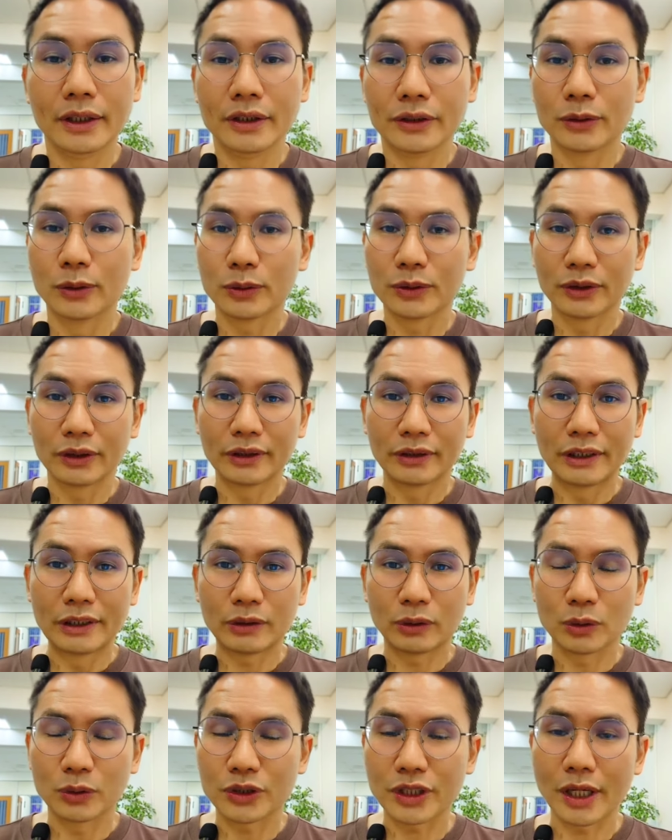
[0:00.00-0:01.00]
you
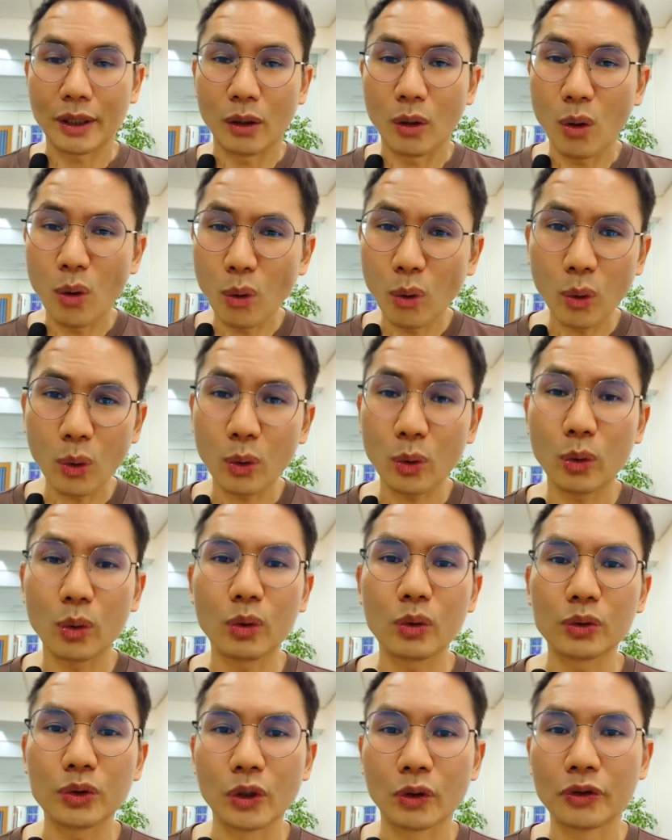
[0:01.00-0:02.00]
need to check
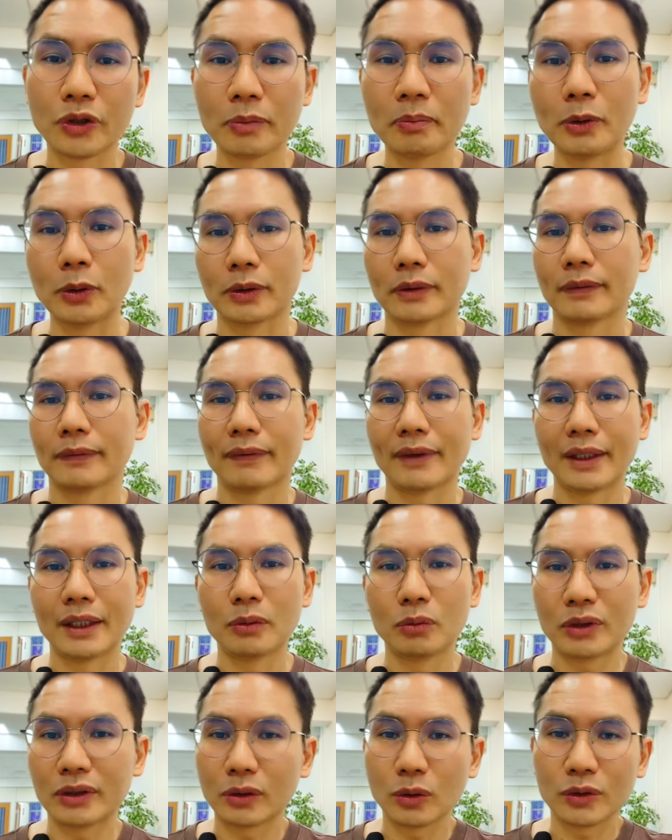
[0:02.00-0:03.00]
all your remote,
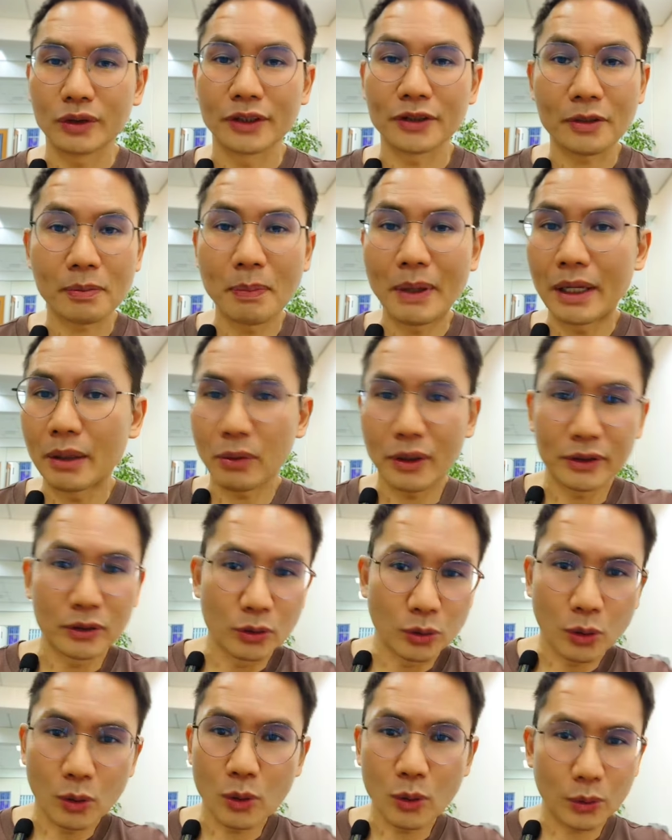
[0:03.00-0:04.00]
even though the spare one
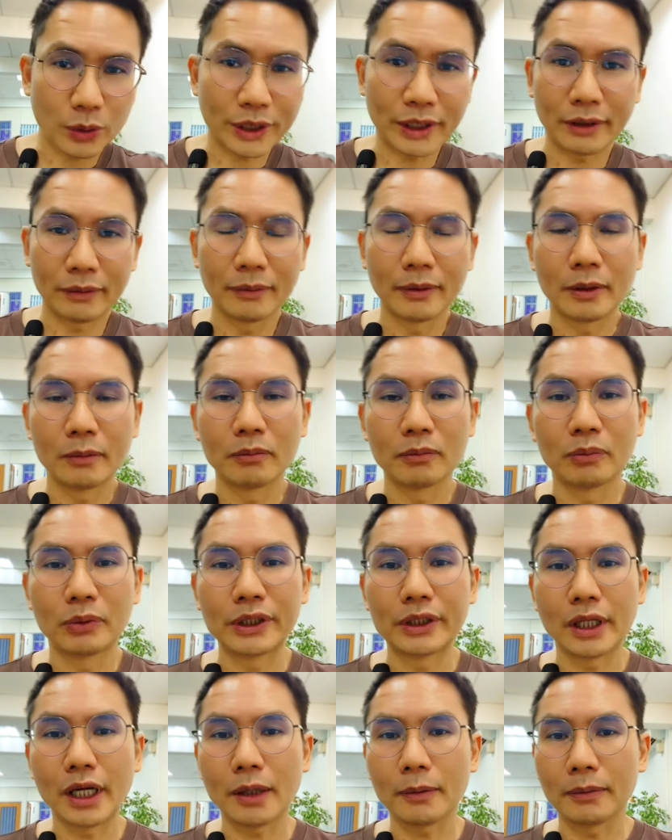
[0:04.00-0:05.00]
you all
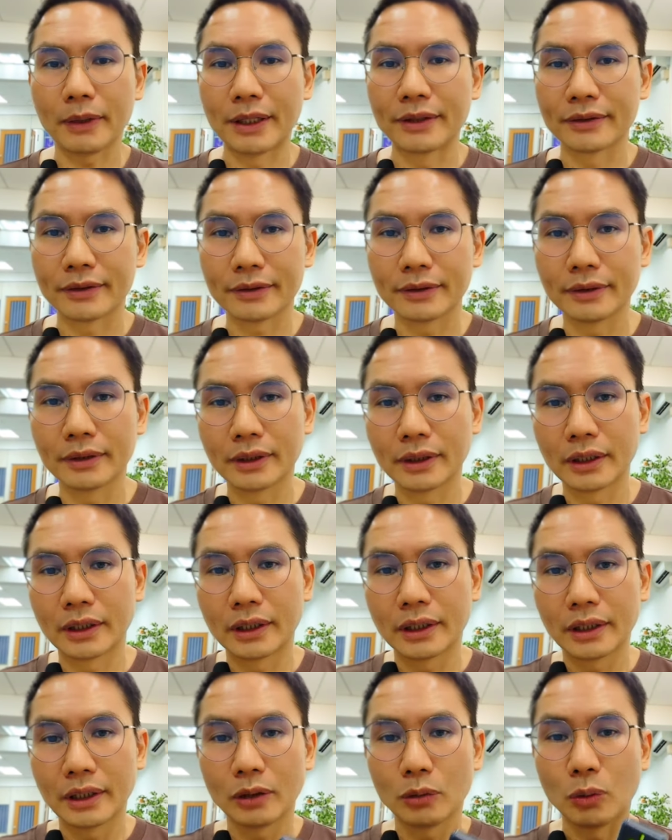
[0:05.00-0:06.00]
bring up and see
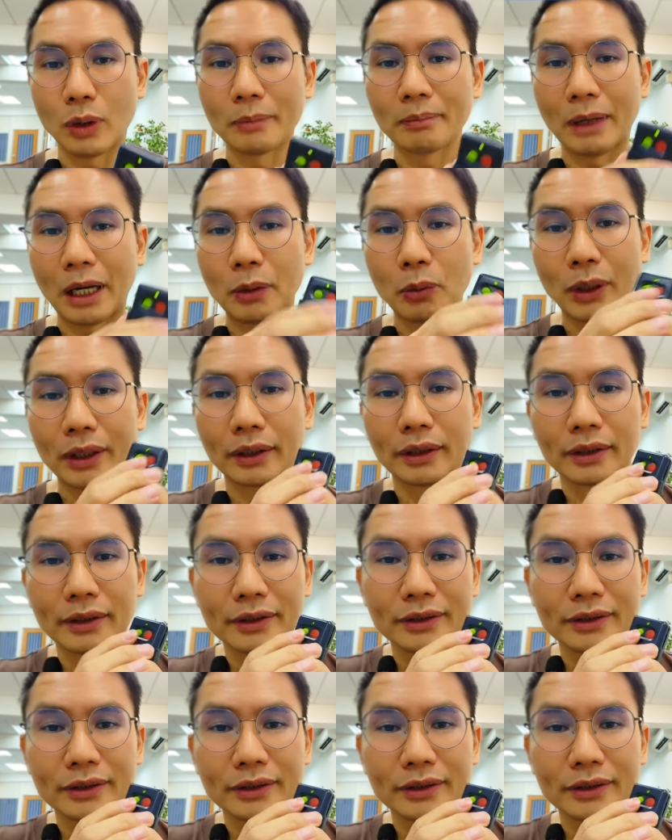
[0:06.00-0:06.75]
one by one.